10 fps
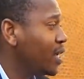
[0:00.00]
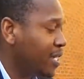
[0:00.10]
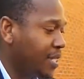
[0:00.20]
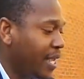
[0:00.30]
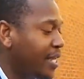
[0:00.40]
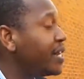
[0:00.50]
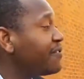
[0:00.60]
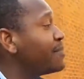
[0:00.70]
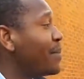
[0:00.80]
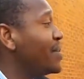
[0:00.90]
Is there
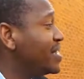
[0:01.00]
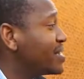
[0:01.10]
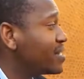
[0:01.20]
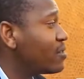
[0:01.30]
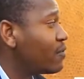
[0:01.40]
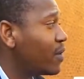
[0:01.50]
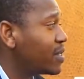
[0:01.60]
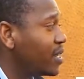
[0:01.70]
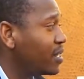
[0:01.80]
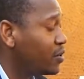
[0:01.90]
enough publicity of
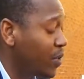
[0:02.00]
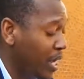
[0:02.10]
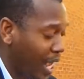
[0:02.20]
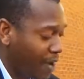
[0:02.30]
what they're doing?